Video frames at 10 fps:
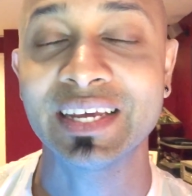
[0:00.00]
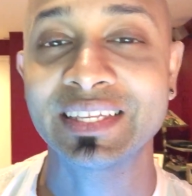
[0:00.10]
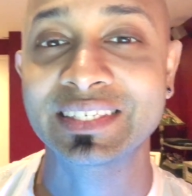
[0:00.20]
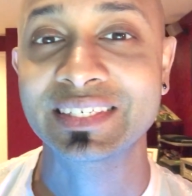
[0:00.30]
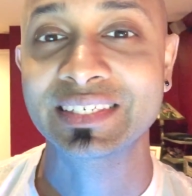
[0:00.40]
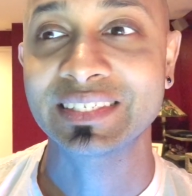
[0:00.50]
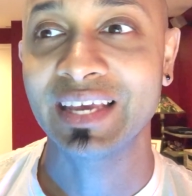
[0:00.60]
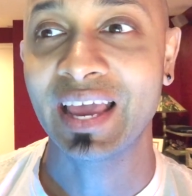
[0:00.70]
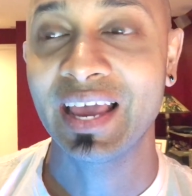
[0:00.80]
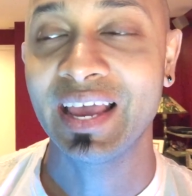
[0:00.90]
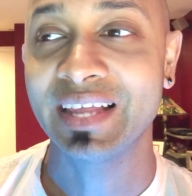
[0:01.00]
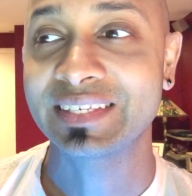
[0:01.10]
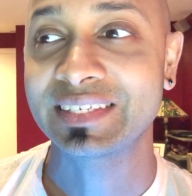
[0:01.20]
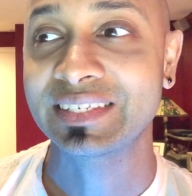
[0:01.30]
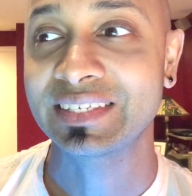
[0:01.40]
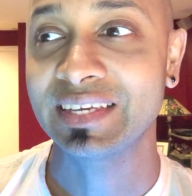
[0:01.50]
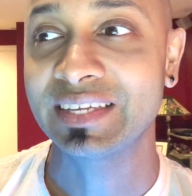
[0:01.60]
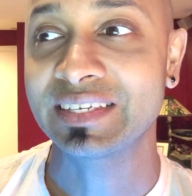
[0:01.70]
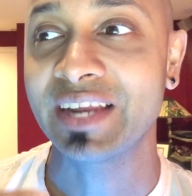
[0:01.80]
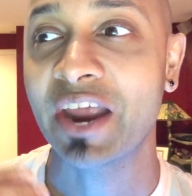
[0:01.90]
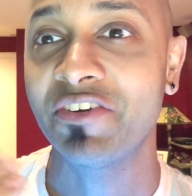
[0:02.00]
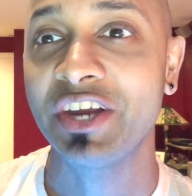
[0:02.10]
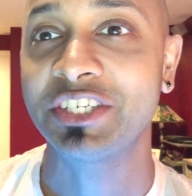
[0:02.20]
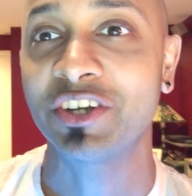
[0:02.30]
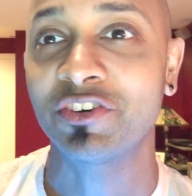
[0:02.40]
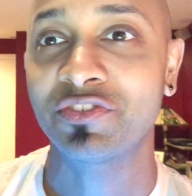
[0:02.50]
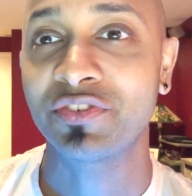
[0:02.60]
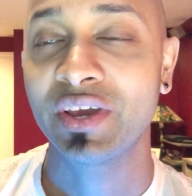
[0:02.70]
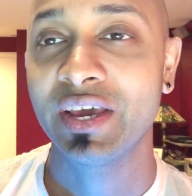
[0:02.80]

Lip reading: It's a narration of